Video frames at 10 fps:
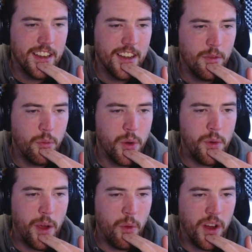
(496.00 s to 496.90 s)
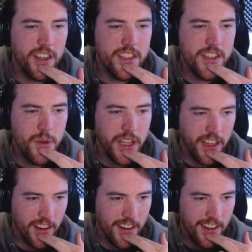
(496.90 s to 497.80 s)
What do I want to do
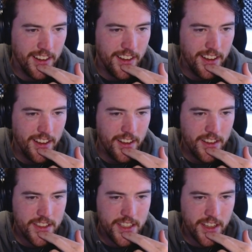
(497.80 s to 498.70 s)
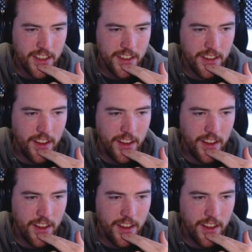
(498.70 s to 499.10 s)
here? To